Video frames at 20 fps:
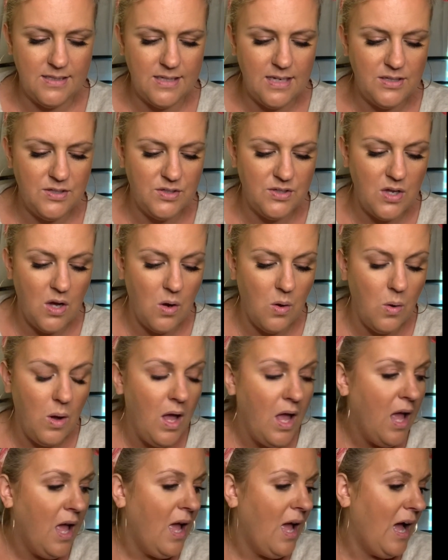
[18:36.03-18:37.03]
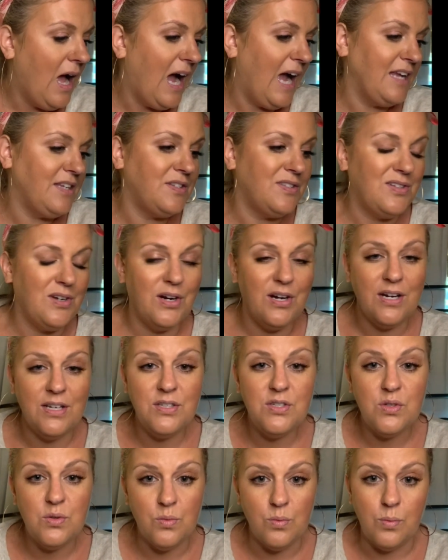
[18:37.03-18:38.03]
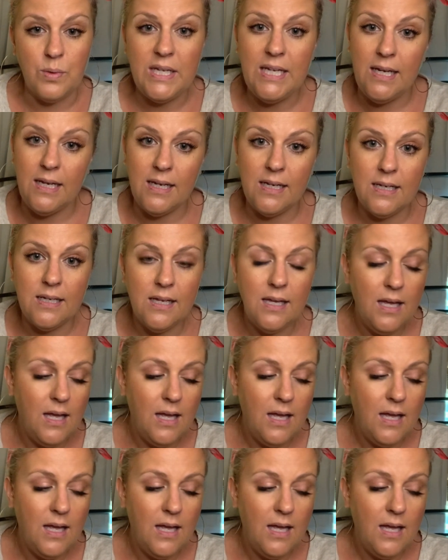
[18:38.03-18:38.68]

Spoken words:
And so I started to read.